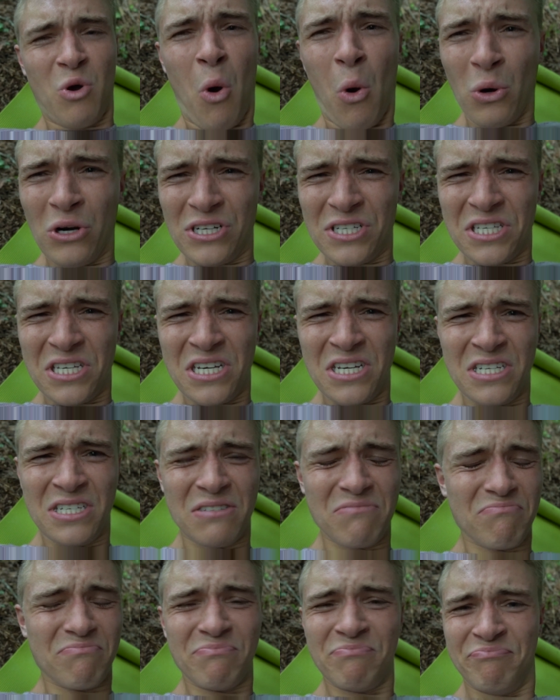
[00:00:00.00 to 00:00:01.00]

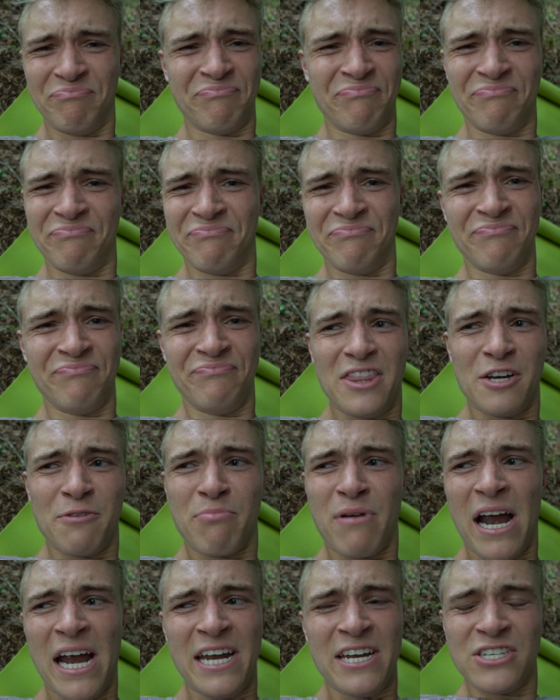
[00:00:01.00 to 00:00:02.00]
Horses, mm-mm. Their
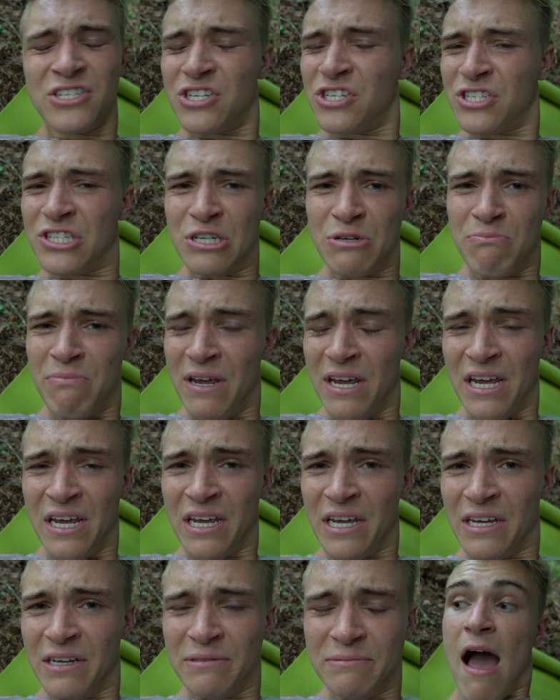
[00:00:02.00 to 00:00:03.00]
brain is just too
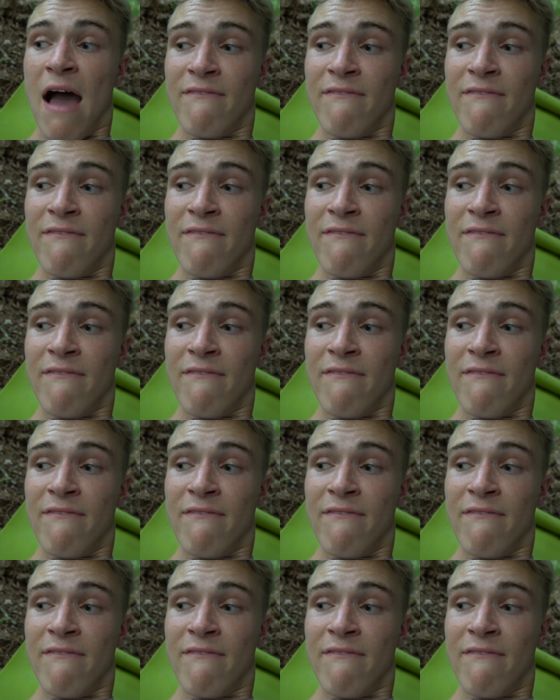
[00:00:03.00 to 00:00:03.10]
big.